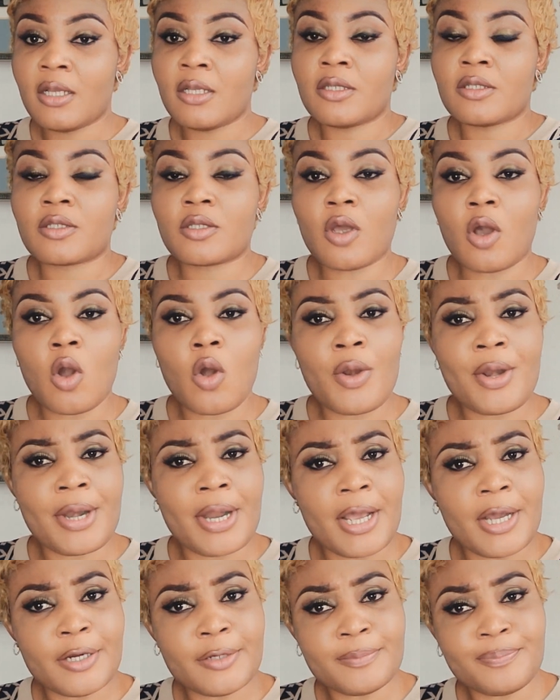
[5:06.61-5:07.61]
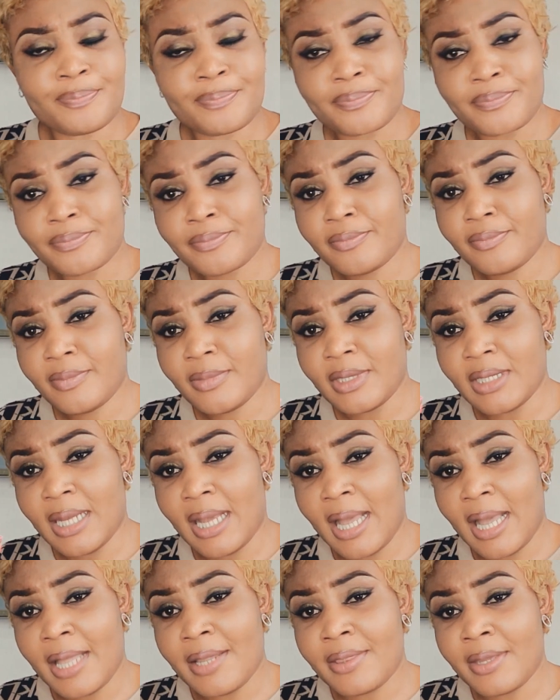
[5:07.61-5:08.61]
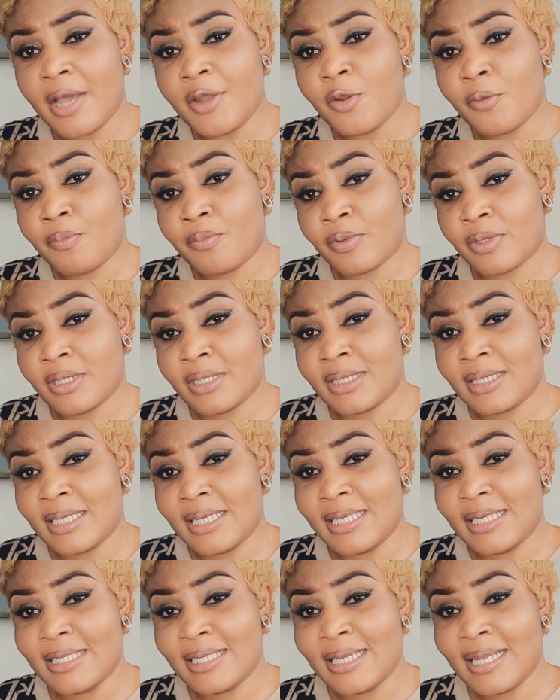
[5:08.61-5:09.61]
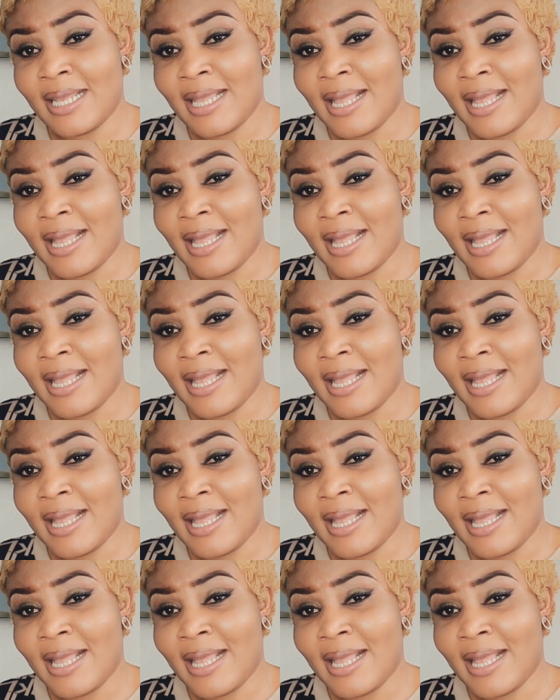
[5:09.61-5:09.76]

So now, another person